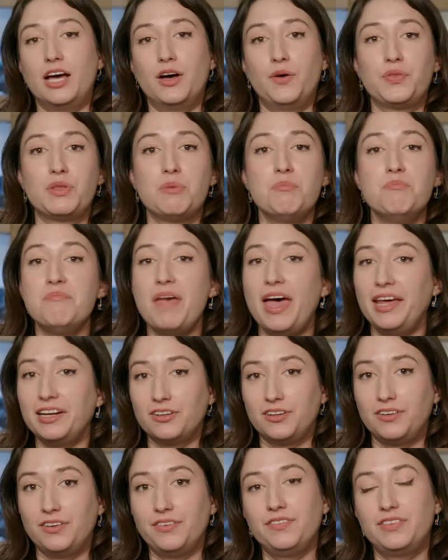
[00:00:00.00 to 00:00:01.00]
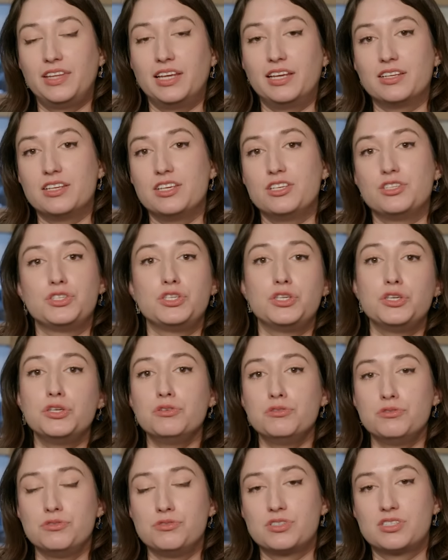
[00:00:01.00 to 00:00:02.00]
Now, the metal that is
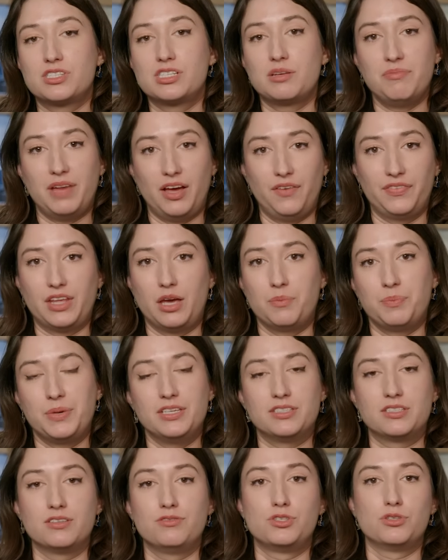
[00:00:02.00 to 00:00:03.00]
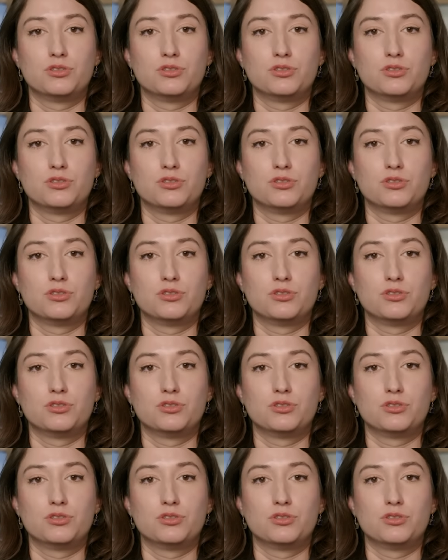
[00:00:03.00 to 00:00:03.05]
used to mount that piece of